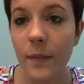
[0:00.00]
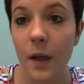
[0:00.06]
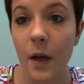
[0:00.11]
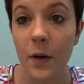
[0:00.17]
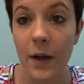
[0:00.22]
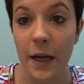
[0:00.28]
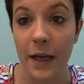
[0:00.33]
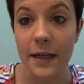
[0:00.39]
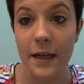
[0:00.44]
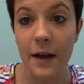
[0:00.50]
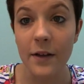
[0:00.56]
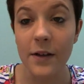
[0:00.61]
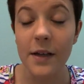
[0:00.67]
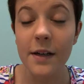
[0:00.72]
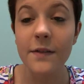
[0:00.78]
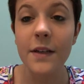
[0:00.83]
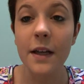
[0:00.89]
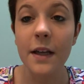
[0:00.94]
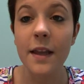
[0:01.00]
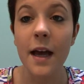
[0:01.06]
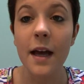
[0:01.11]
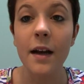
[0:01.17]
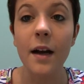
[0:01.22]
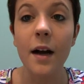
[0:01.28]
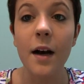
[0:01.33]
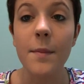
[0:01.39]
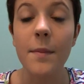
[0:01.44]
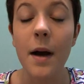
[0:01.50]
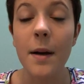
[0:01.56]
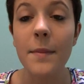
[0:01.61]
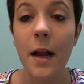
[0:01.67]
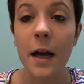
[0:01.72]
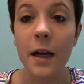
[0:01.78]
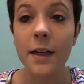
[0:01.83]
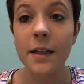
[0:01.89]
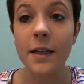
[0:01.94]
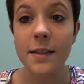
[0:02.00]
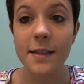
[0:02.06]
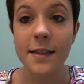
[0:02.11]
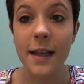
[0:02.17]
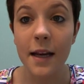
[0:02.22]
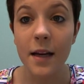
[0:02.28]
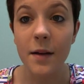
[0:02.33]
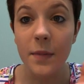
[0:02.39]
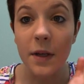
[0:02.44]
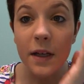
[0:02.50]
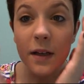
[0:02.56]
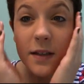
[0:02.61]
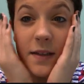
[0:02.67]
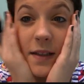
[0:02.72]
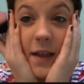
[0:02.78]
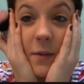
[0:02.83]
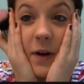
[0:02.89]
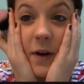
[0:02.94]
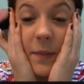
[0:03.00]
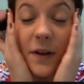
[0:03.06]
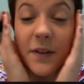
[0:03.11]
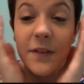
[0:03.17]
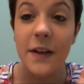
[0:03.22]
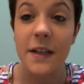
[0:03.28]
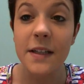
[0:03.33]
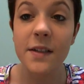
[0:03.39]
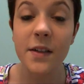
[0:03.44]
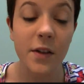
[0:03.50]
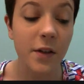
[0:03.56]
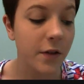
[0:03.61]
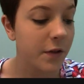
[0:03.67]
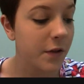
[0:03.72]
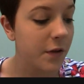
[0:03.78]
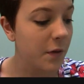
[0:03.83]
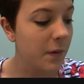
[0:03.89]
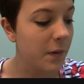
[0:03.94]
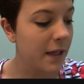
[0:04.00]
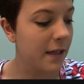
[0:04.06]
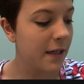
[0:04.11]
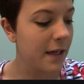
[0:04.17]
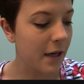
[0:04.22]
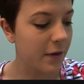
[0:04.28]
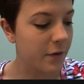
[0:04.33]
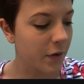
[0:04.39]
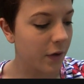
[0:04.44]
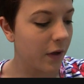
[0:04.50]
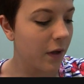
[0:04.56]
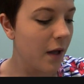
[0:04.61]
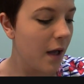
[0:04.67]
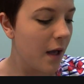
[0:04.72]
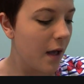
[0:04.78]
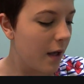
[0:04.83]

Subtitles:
Okay, now that I've done that, I'm not going to set it because I want my face to look dewy and natural.